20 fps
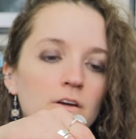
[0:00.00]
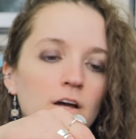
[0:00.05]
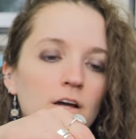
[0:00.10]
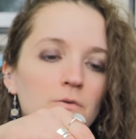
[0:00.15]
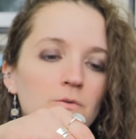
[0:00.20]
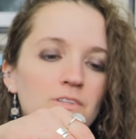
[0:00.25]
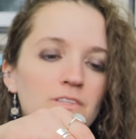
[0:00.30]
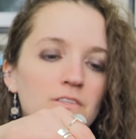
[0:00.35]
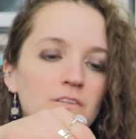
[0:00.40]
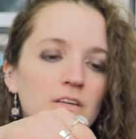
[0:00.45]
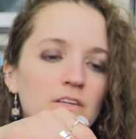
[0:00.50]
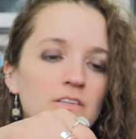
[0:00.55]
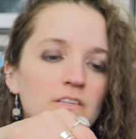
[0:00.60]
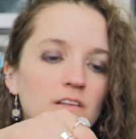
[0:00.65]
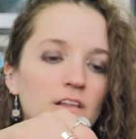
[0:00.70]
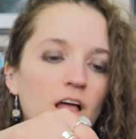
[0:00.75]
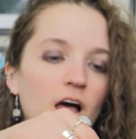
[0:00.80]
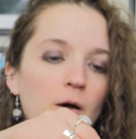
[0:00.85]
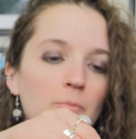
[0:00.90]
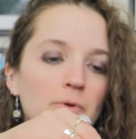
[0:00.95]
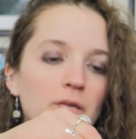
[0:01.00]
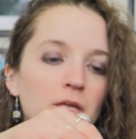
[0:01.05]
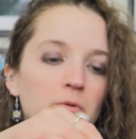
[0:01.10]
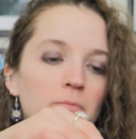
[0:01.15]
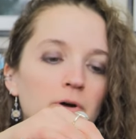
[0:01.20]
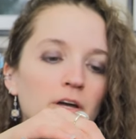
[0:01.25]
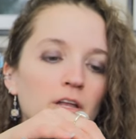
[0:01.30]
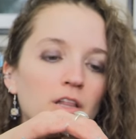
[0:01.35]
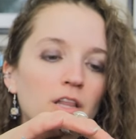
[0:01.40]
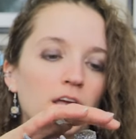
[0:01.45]
wouldn't say sloppy,
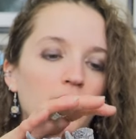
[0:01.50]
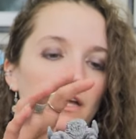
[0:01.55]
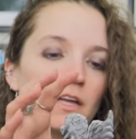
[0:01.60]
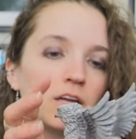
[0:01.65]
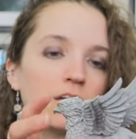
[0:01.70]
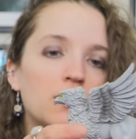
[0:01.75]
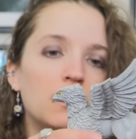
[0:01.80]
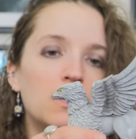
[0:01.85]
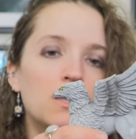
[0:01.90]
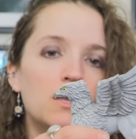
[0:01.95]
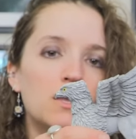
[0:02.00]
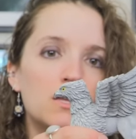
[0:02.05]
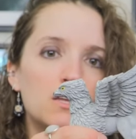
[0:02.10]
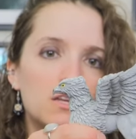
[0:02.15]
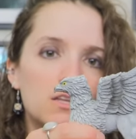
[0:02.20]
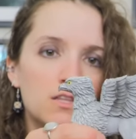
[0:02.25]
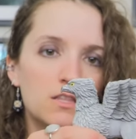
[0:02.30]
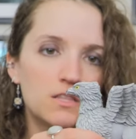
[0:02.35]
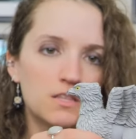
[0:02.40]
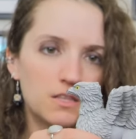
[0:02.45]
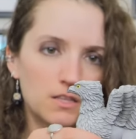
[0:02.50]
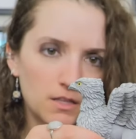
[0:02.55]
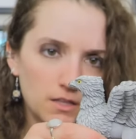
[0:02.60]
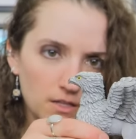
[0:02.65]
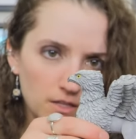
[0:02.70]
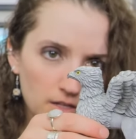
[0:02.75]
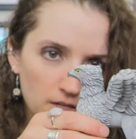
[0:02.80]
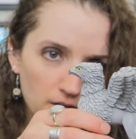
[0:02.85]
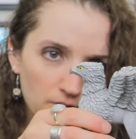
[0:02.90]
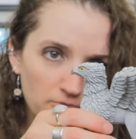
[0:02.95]
but like,
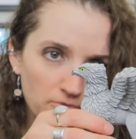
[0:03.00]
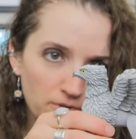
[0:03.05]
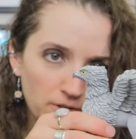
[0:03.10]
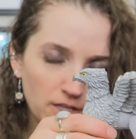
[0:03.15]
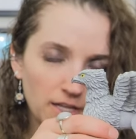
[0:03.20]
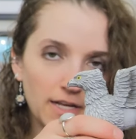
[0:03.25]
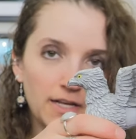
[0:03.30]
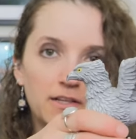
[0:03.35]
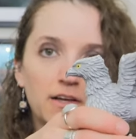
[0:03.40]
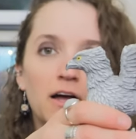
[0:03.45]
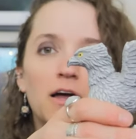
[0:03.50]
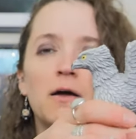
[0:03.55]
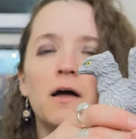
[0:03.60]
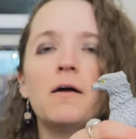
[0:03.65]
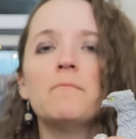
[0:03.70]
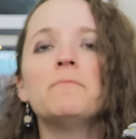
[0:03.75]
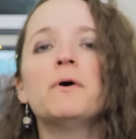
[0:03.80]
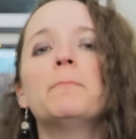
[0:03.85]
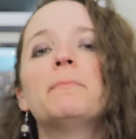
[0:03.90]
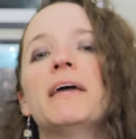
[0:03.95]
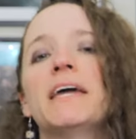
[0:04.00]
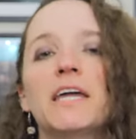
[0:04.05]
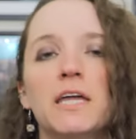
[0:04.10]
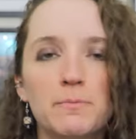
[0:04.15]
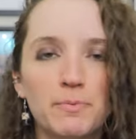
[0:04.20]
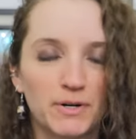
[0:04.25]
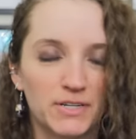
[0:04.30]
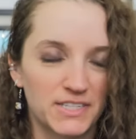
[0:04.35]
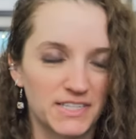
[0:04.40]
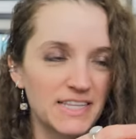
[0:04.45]
I feel like I'm a picky
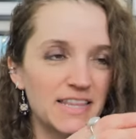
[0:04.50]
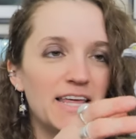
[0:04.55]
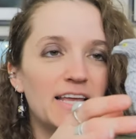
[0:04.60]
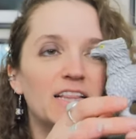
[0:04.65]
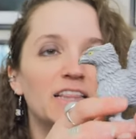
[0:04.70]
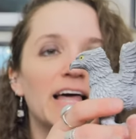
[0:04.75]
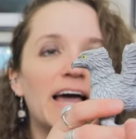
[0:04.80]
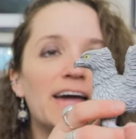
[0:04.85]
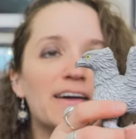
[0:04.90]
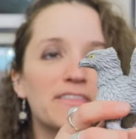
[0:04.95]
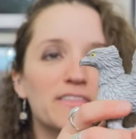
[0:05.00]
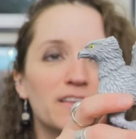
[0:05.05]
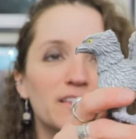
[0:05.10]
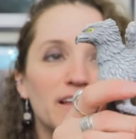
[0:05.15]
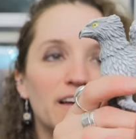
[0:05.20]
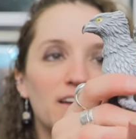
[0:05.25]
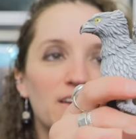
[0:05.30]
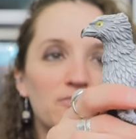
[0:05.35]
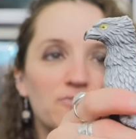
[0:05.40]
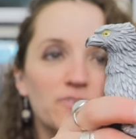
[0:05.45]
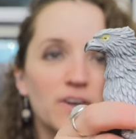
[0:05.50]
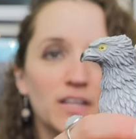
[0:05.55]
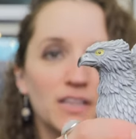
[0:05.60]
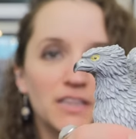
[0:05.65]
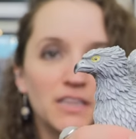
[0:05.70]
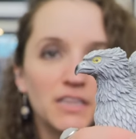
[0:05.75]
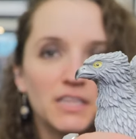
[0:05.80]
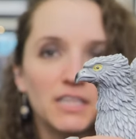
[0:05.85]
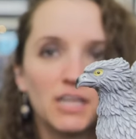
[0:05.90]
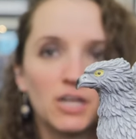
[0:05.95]
person. They lack the life a
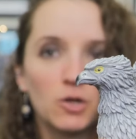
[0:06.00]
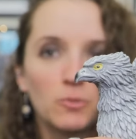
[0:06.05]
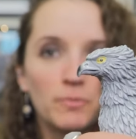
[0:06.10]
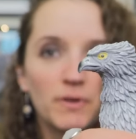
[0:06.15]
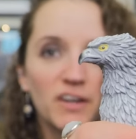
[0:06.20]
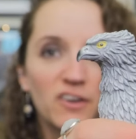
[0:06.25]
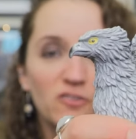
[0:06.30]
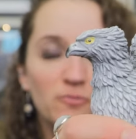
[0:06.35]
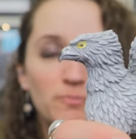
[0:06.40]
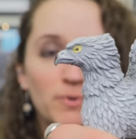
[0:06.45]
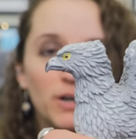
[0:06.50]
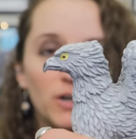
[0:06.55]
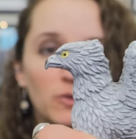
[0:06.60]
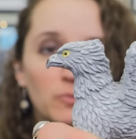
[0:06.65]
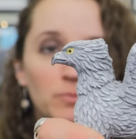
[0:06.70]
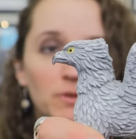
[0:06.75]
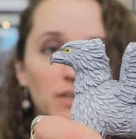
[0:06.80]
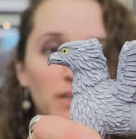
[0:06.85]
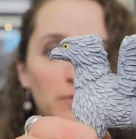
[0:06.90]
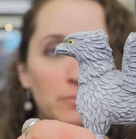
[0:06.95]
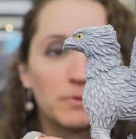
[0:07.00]
little bit of Buckbeak,